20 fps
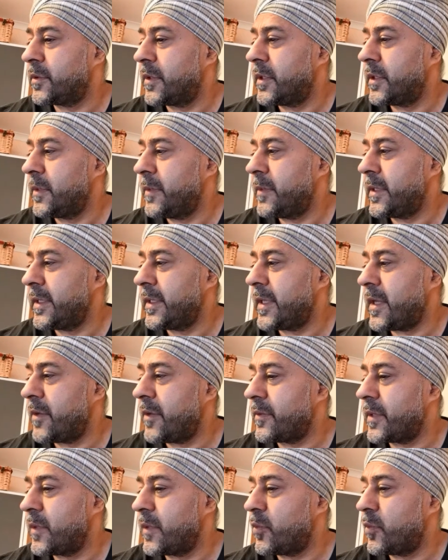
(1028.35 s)
know anybody
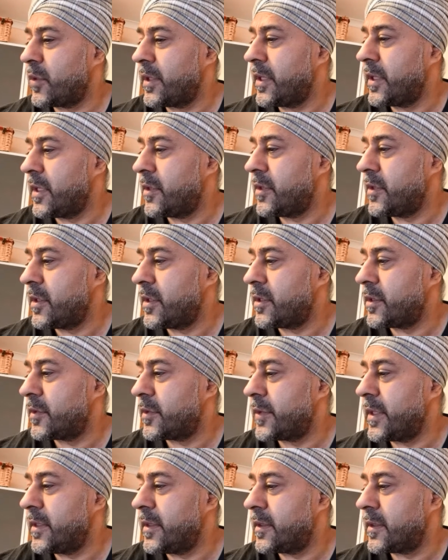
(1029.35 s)
out there what area
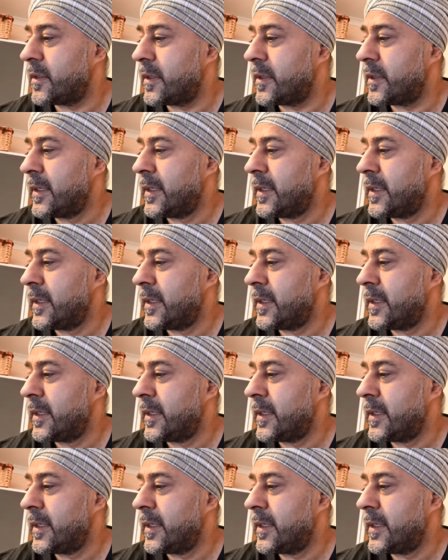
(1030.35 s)
you're in,